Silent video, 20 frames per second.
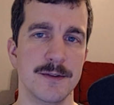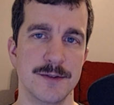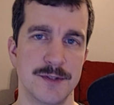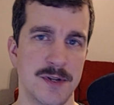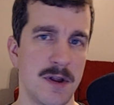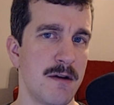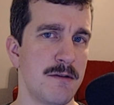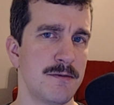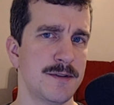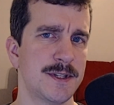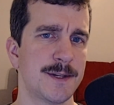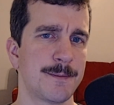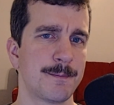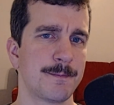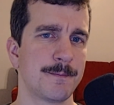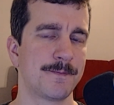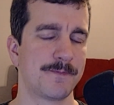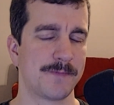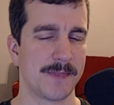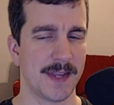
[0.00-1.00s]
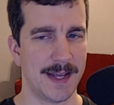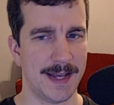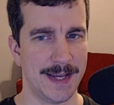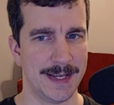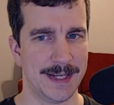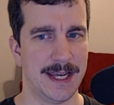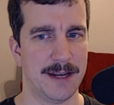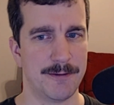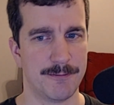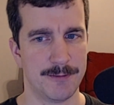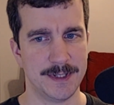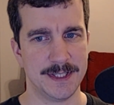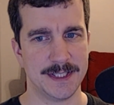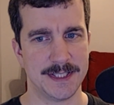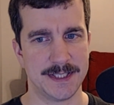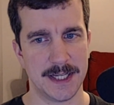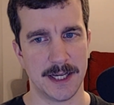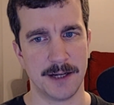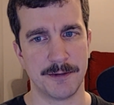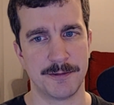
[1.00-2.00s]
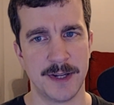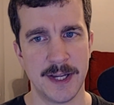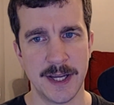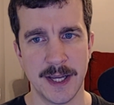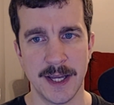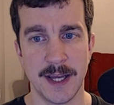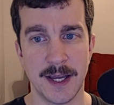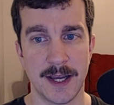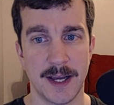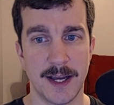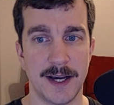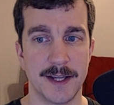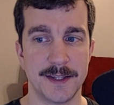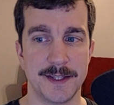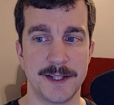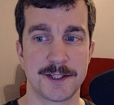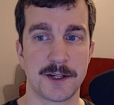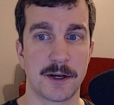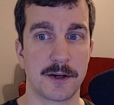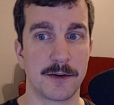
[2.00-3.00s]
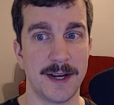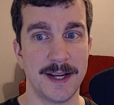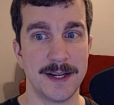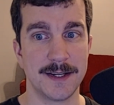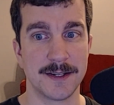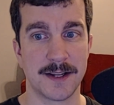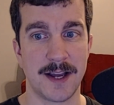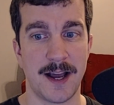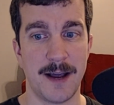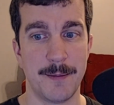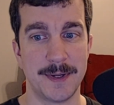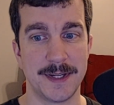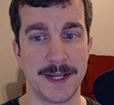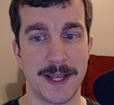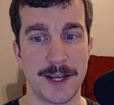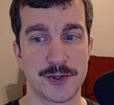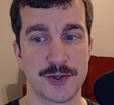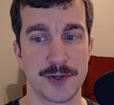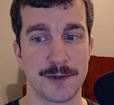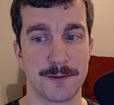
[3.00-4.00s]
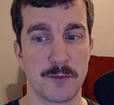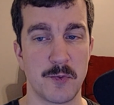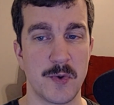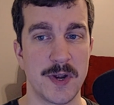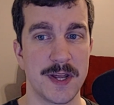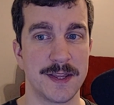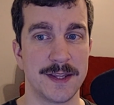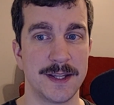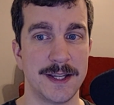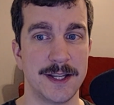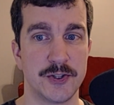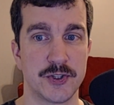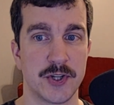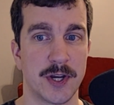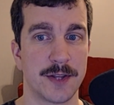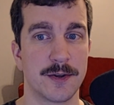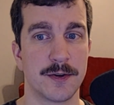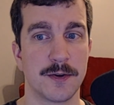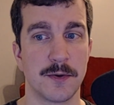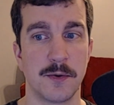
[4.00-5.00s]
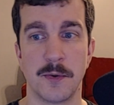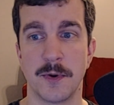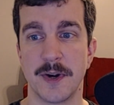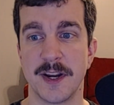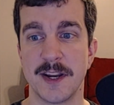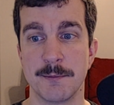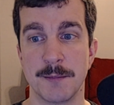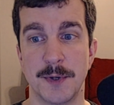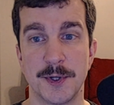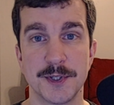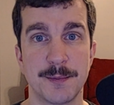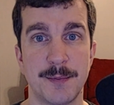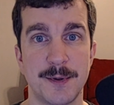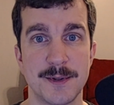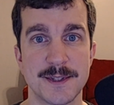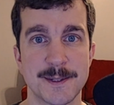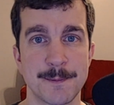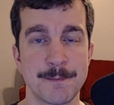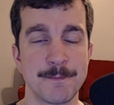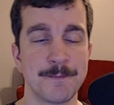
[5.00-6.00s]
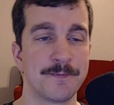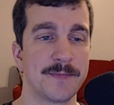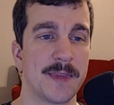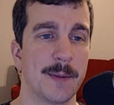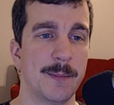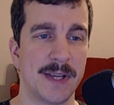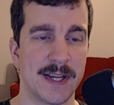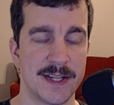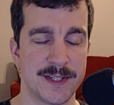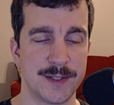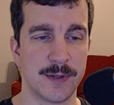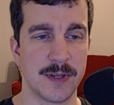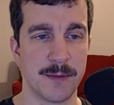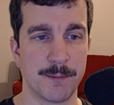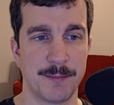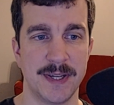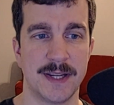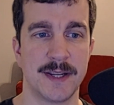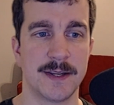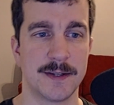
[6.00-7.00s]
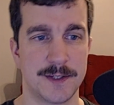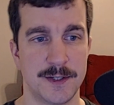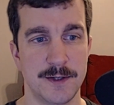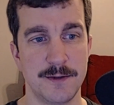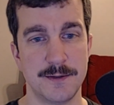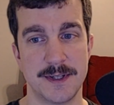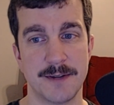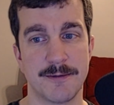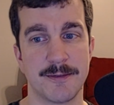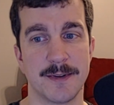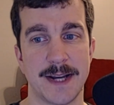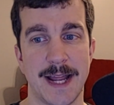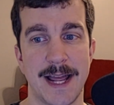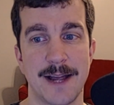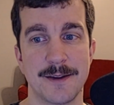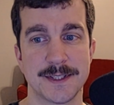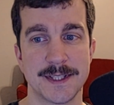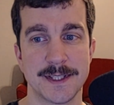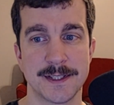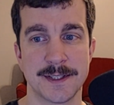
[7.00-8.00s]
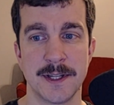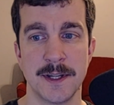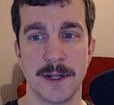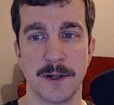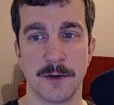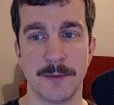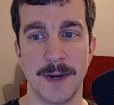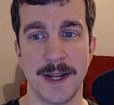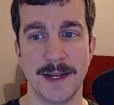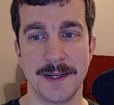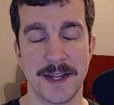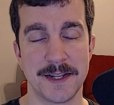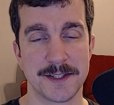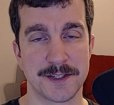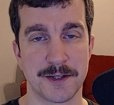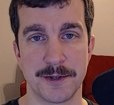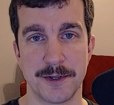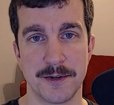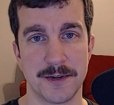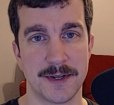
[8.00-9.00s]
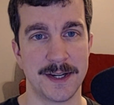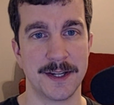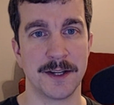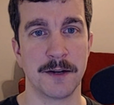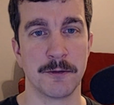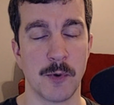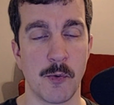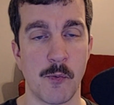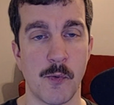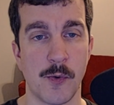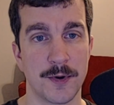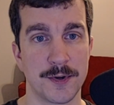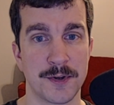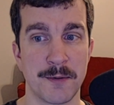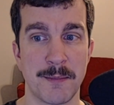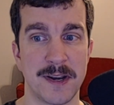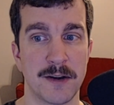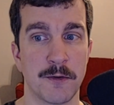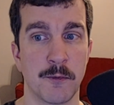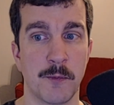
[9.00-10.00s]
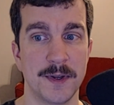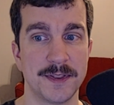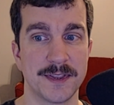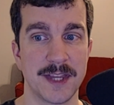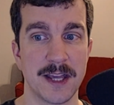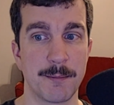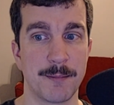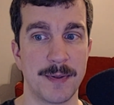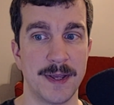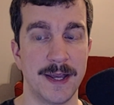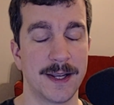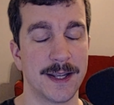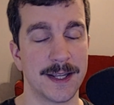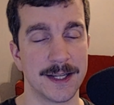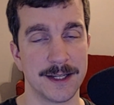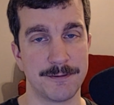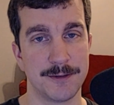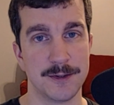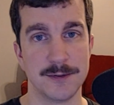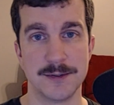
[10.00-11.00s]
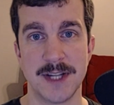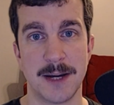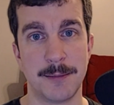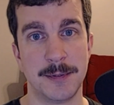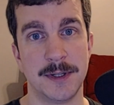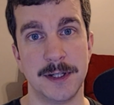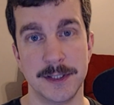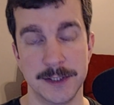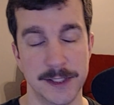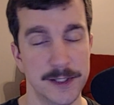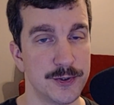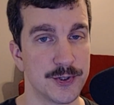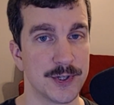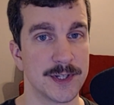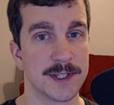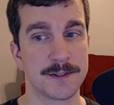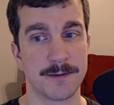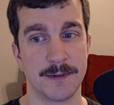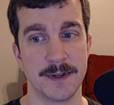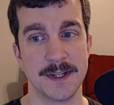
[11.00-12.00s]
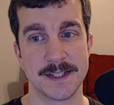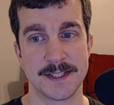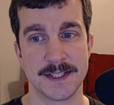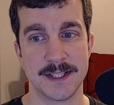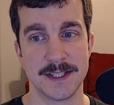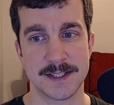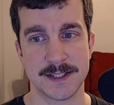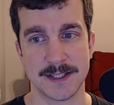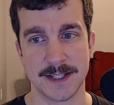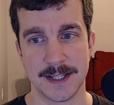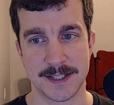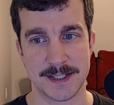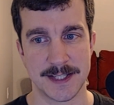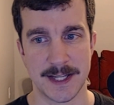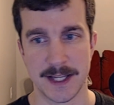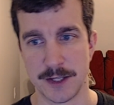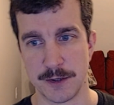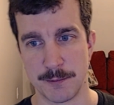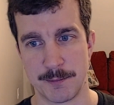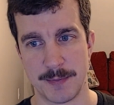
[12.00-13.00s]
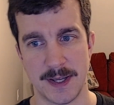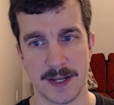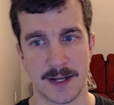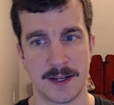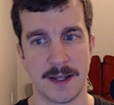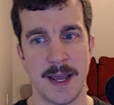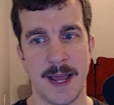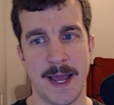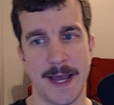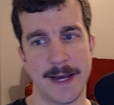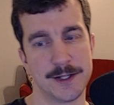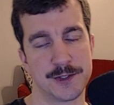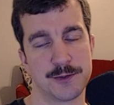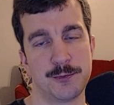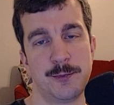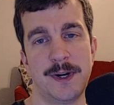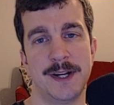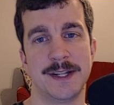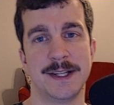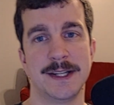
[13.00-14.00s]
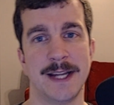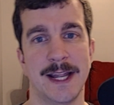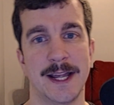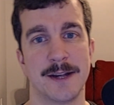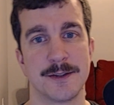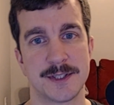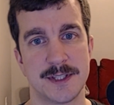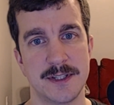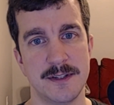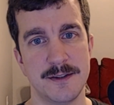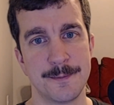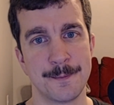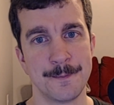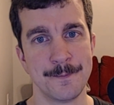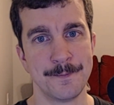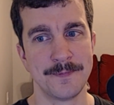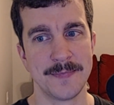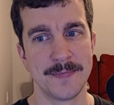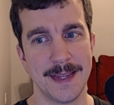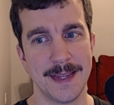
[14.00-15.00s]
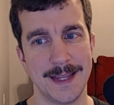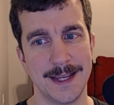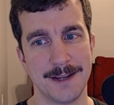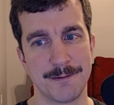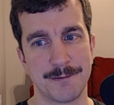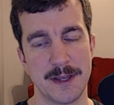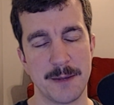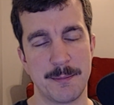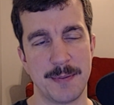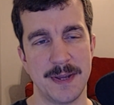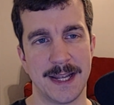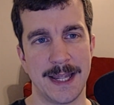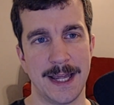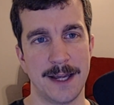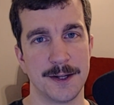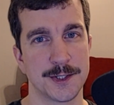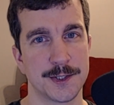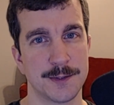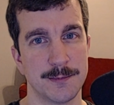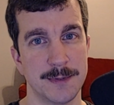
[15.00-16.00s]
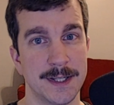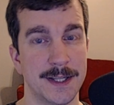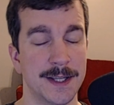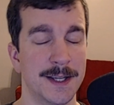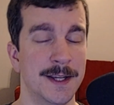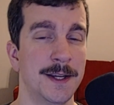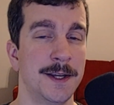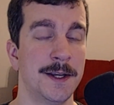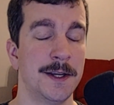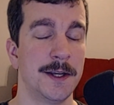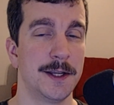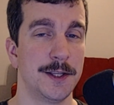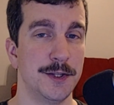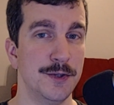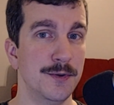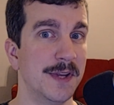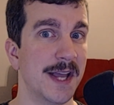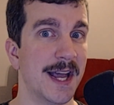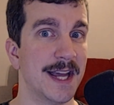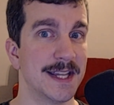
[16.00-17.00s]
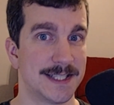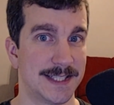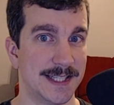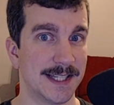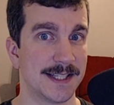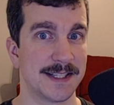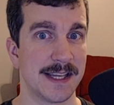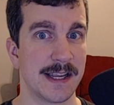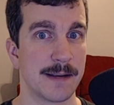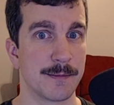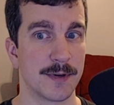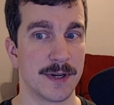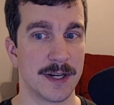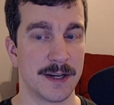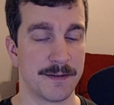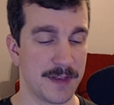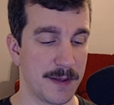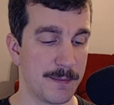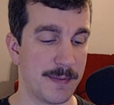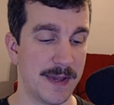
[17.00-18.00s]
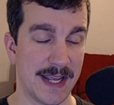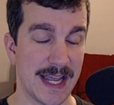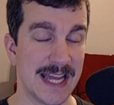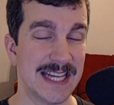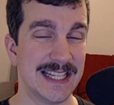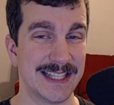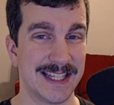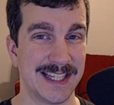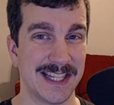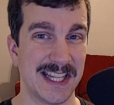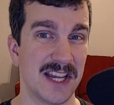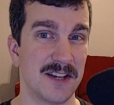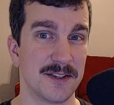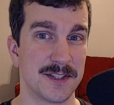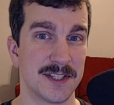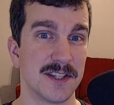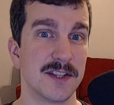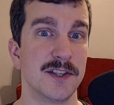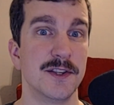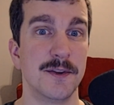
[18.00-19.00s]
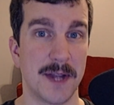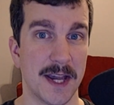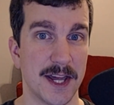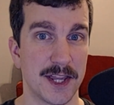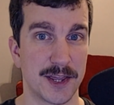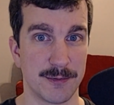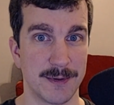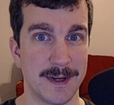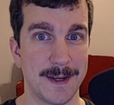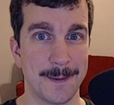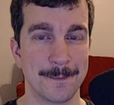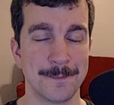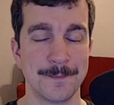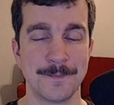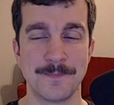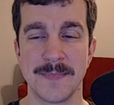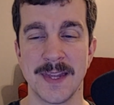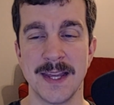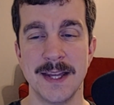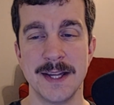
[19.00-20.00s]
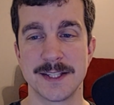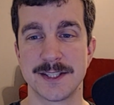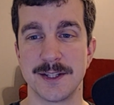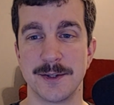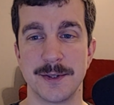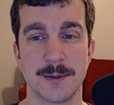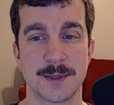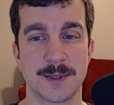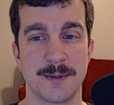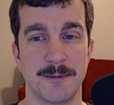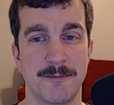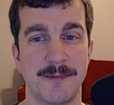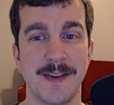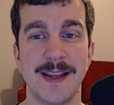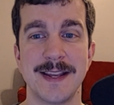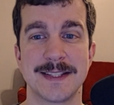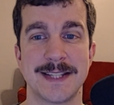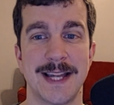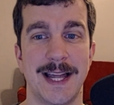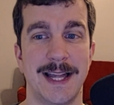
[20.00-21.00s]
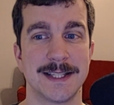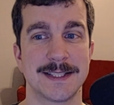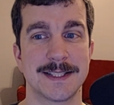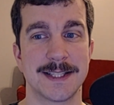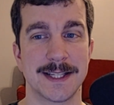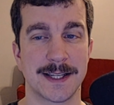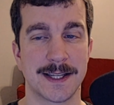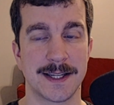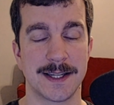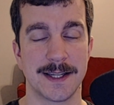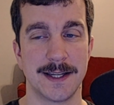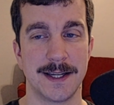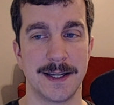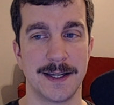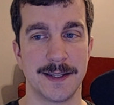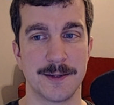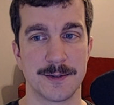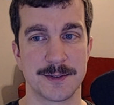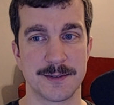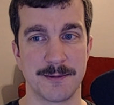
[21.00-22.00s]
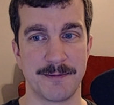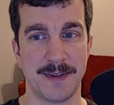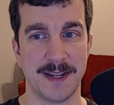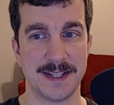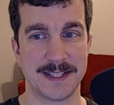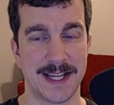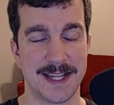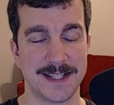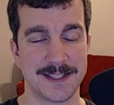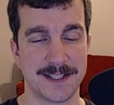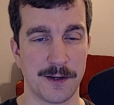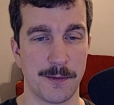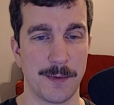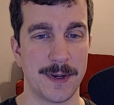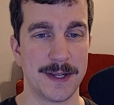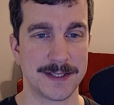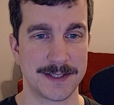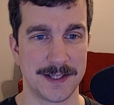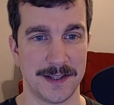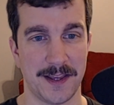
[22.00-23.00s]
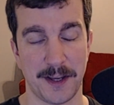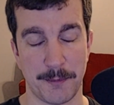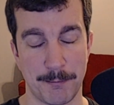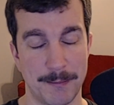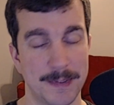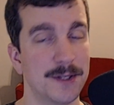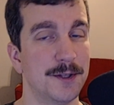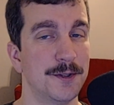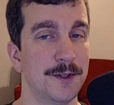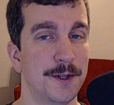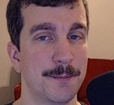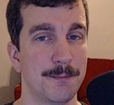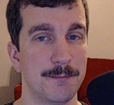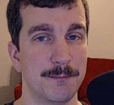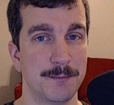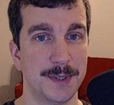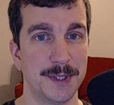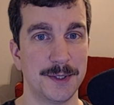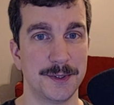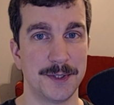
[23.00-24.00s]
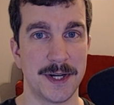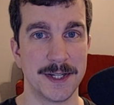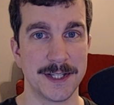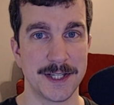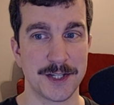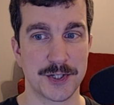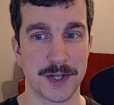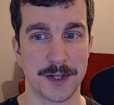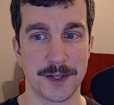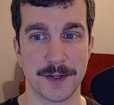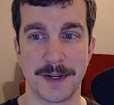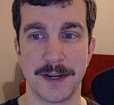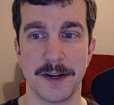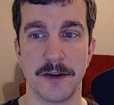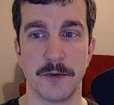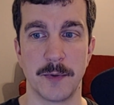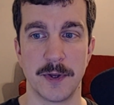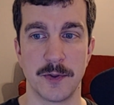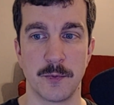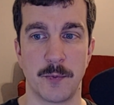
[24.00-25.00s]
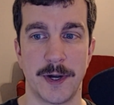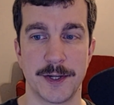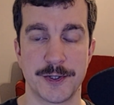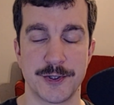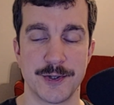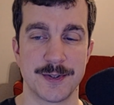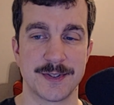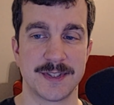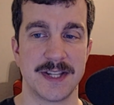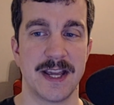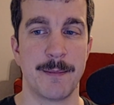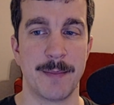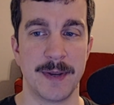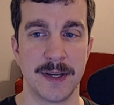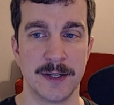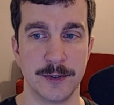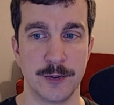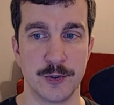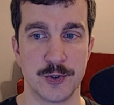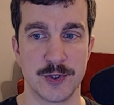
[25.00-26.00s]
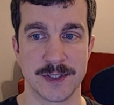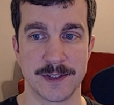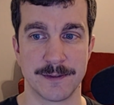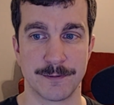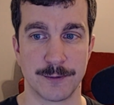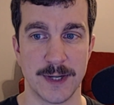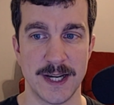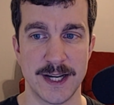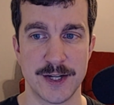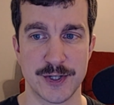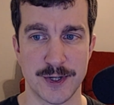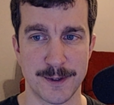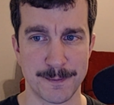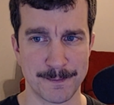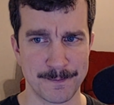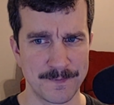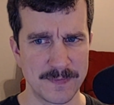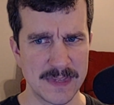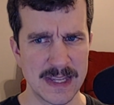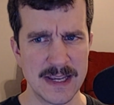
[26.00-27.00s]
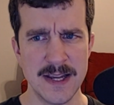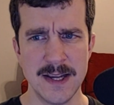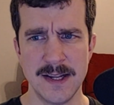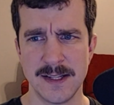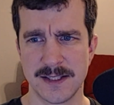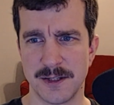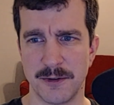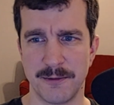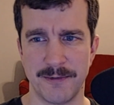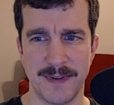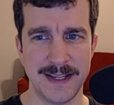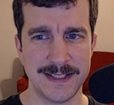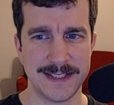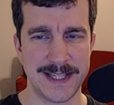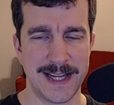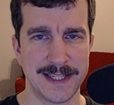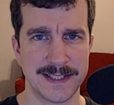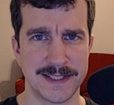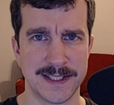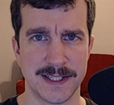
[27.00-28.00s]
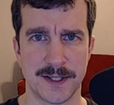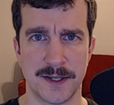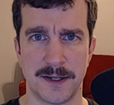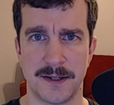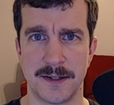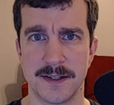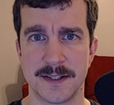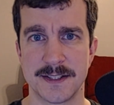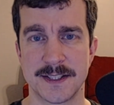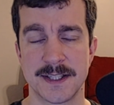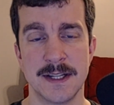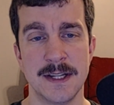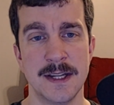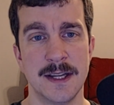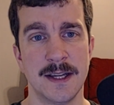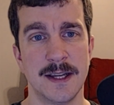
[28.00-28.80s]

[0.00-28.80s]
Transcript: you don't, I get free stuff. These are great in combination with each other or in multiples because you can pick 2 different houses, right? And so you're getting a reward no matter what they pick. And if you double illusions, for instance, let's say you pick house 1 and house 2, if they pick house 3, you get 6 Aember. And if they pick anything else, you get 3. So there's some fantastic ways to build on each other here with Watch Your Step and Illusions of Grandeur. So fantastic cards.